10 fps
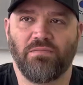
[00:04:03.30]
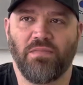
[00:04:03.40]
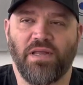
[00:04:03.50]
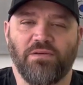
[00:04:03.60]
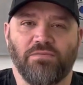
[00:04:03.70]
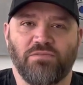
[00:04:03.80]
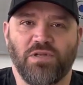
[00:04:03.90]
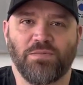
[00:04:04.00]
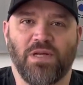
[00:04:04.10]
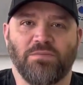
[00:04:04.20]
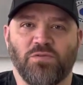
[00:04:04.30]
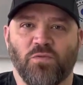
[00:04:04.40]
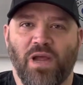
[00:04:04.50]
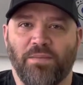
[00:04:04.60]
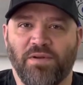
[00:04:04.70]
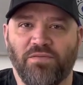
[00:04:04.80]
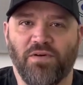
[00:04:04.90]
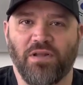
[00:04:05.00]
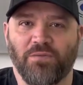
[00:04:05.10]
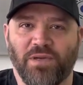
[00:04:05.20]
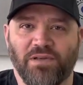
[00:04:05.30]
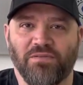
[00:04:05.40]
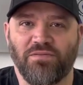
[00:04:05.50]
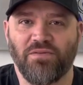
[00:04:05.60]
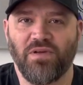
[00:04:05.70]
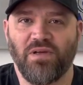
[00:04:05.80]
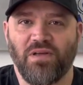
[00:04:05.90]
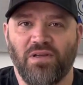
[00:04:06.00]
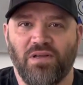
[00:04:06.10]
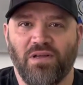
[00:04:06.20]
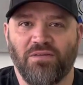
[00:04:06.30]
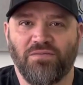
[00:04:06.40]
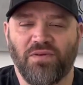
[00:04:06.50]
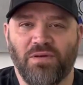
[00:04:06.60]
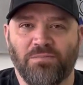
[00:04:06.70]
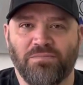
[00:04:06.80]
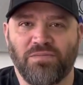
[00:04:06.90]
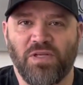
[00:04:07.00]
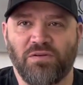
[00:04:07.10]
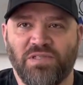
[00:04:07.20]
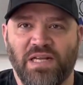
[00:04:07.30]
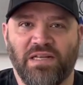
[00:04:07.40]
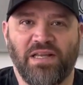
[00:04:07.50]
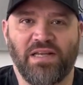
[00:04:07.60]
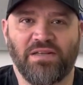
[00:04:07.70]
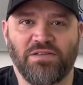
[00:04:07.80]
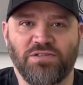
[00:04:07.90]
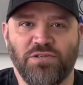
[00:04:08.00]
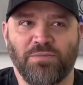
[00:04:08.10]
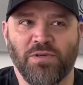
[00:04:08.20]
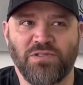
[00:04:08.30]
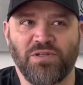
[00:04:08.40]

and sometimes rabid following of you know, dedicated consumers.